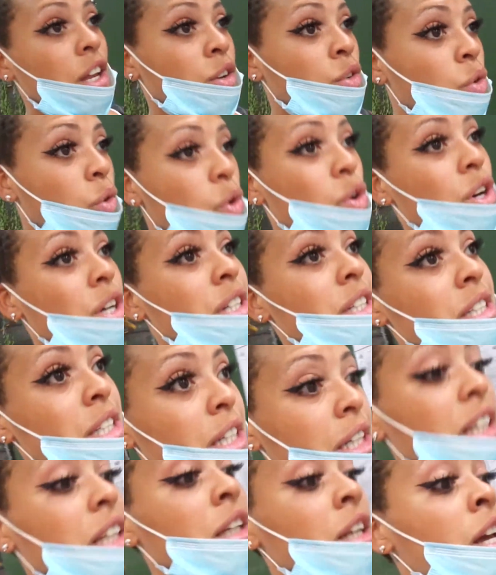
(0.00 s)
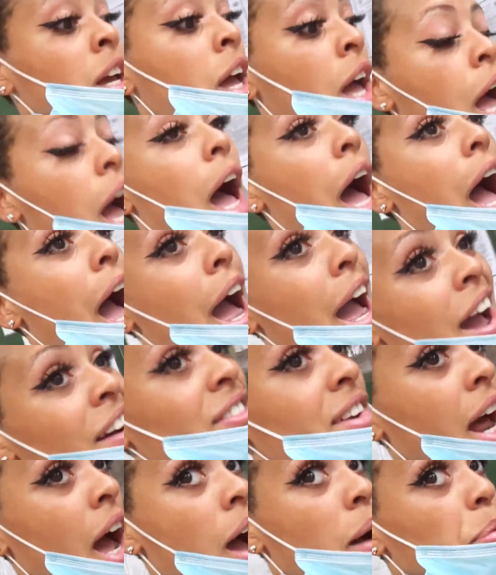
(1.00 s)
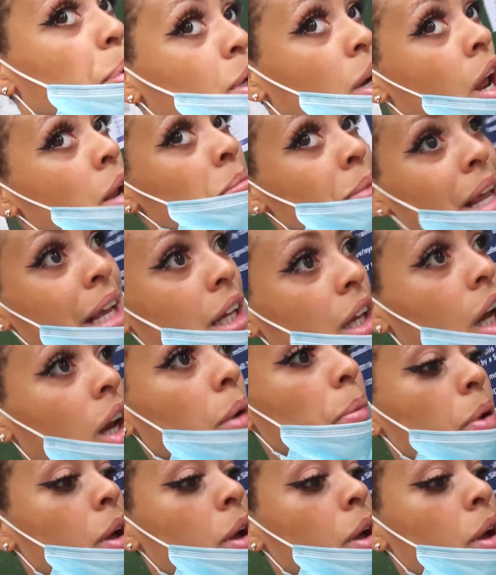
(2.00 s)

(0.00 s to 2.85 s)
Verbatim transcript: quarantine, I have not put on makeup.